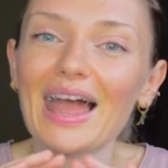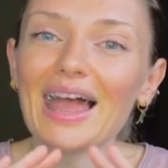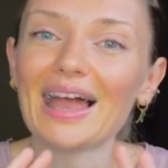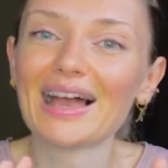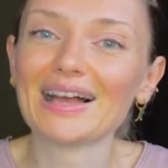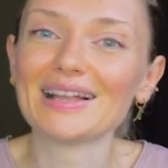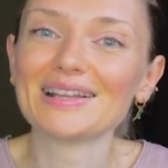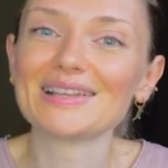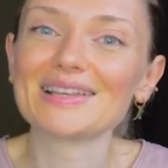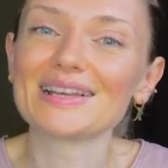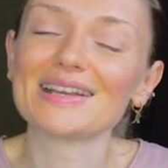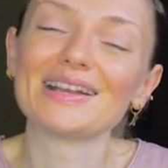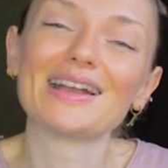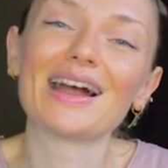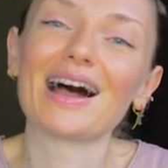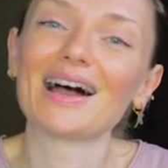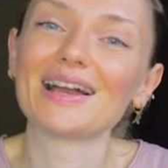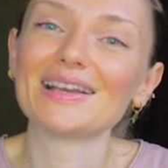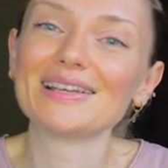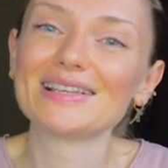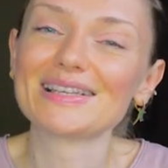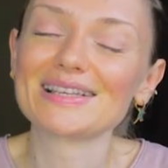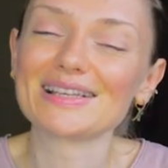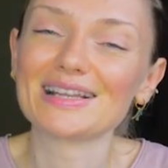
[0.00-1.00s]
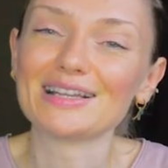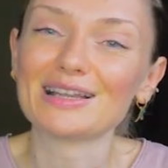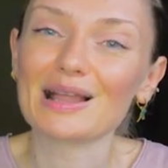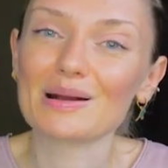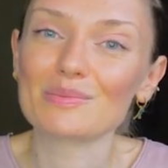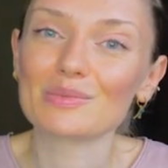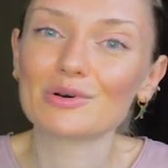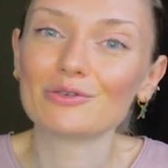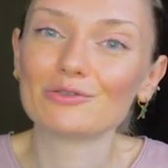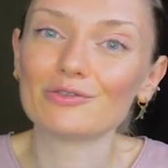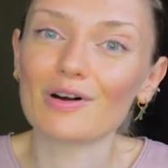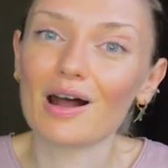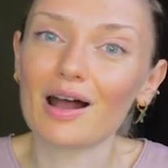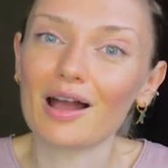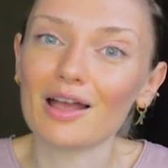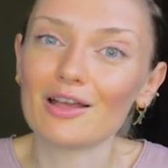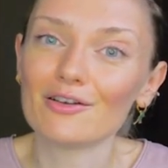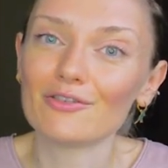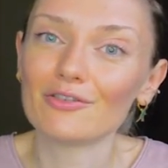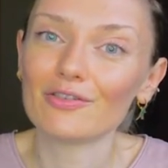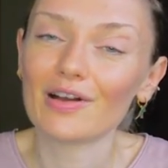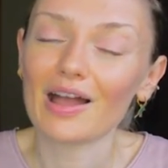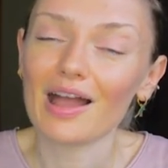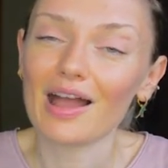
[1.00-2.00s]
And guys, number
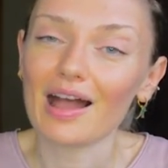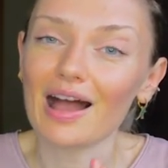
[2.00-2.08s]
five,